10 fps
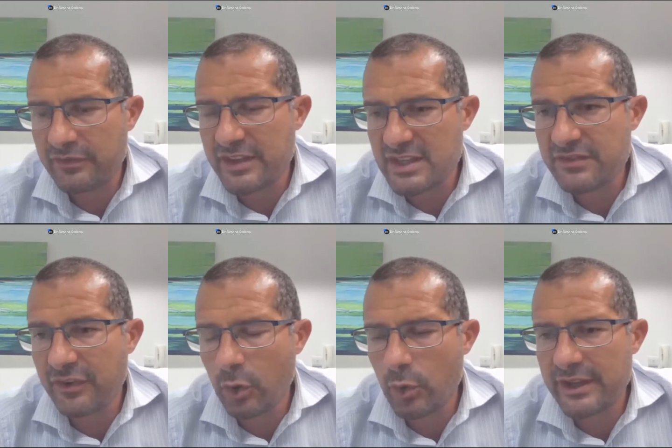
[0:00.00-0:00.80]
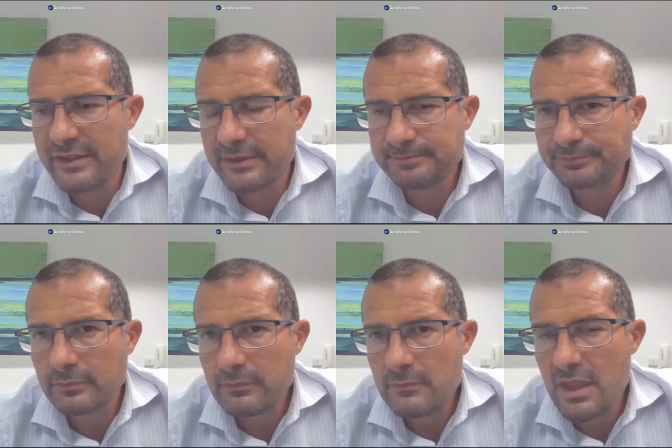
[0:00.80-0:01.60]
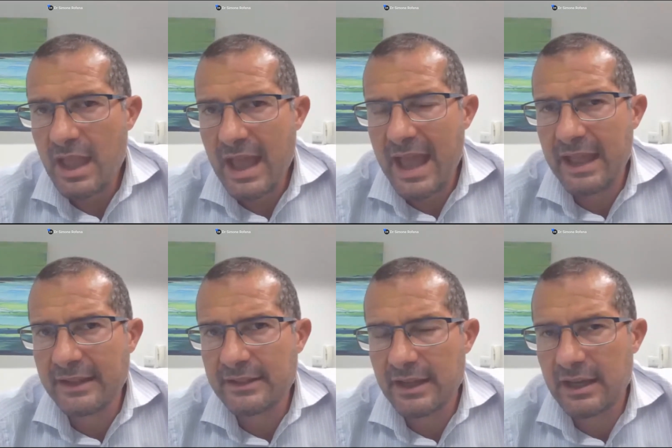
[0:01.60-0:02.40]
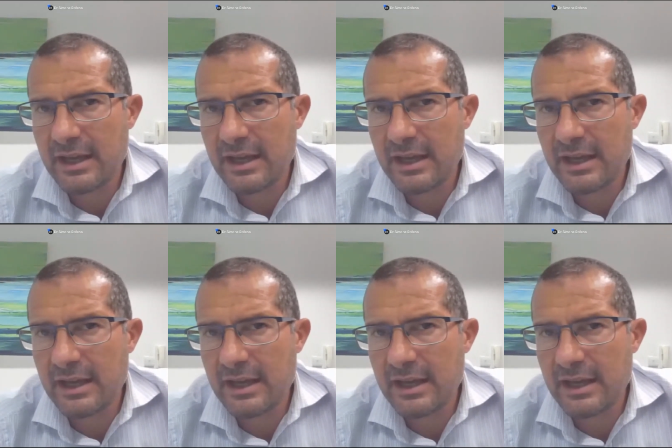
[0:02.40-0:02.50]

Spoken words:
this fluid, and